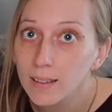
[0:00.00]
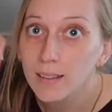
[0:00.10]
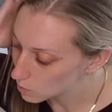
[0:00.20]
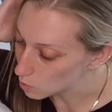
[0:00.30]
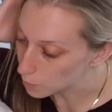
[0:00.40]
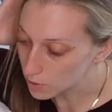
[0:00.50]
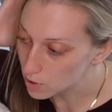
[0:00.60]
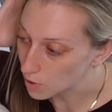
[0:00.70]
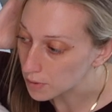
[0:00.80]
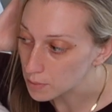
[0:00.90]
Super
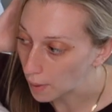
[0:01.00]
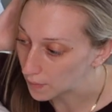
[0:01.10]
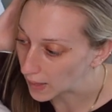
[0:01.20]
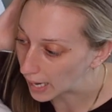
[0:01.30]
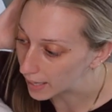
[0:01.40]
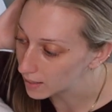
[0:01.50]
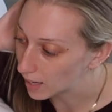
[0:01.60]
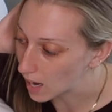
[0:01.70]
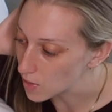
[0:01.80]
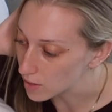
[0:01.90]
stoked about that.
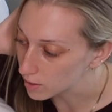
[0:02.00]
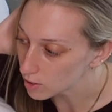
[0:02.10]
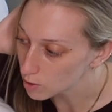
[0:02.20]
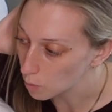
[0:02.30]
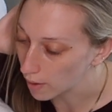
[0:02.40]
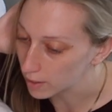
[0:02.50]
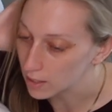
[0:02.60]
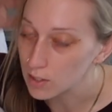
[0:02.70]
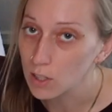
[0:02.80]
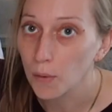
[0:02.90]
I think this sweater
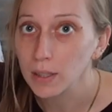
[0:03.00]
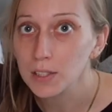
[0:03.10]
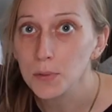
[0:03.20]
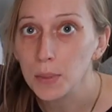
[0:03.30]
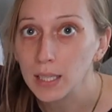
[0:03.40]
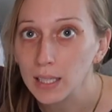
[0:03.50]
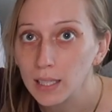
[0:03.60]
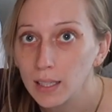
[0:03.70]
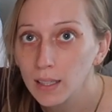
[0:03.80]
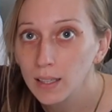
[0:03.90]
is going to be